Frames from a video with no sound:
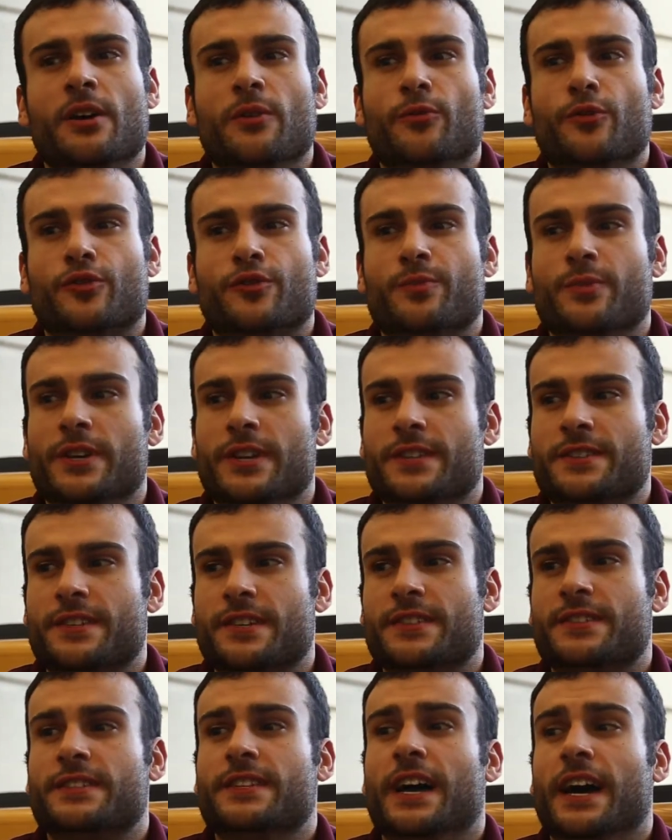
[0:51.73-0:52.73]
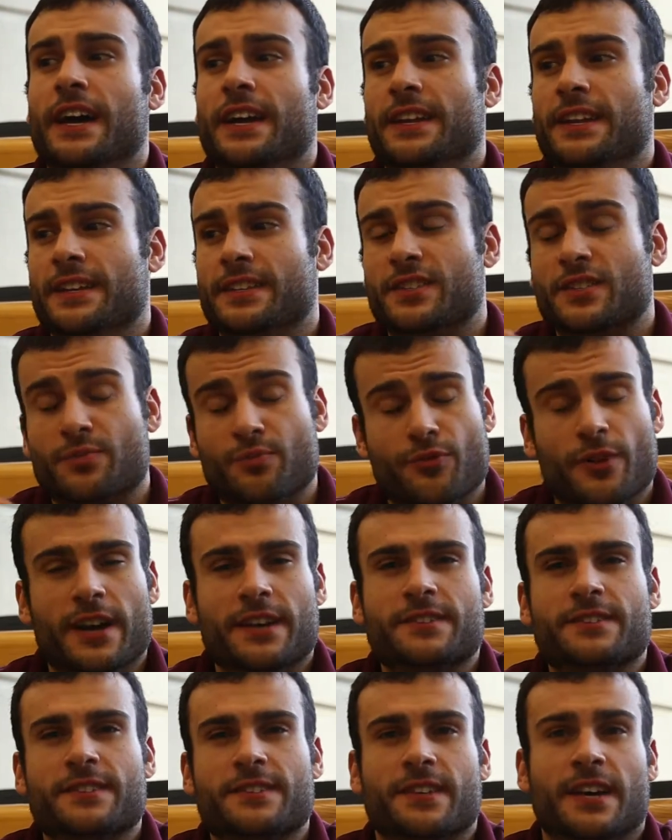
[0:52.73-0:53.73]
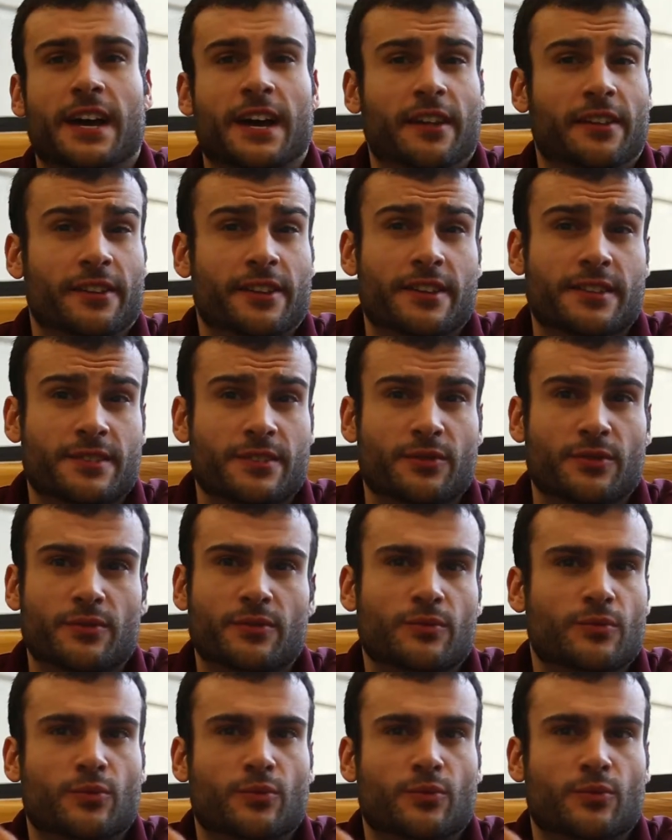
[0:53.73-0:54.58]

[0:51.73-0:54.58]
which means it's not expressed as highly as it